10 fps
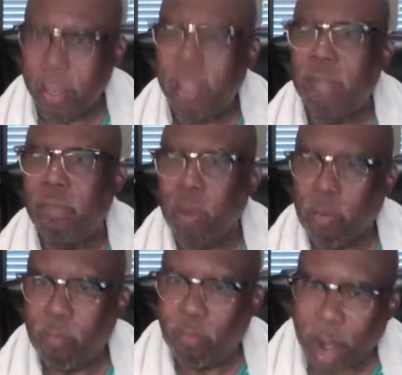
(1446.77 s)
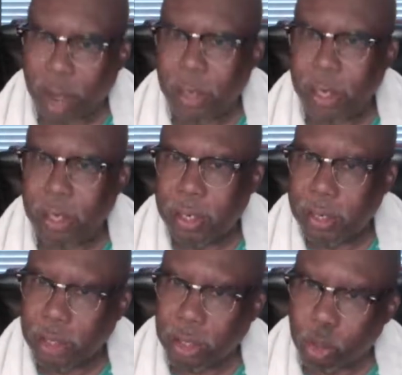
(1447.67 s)
If you're following
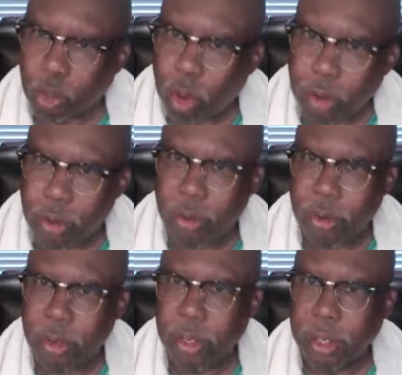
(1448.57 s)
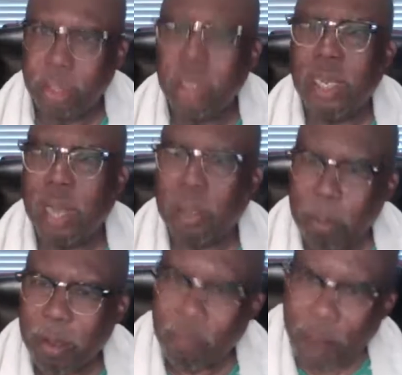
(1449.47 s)
this word, you got to
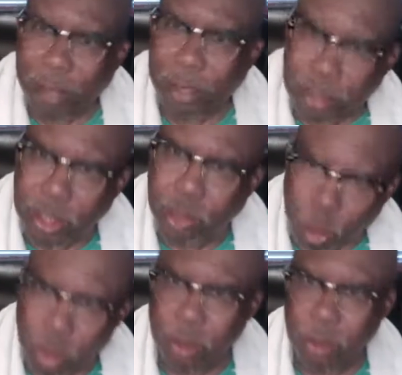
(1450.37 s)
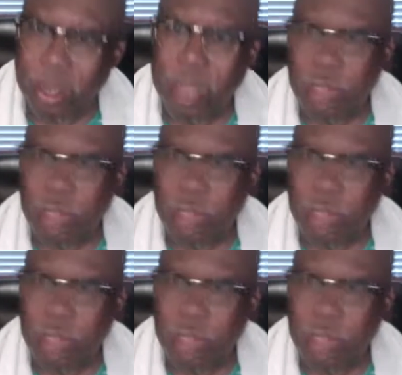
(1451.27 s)
be following this word.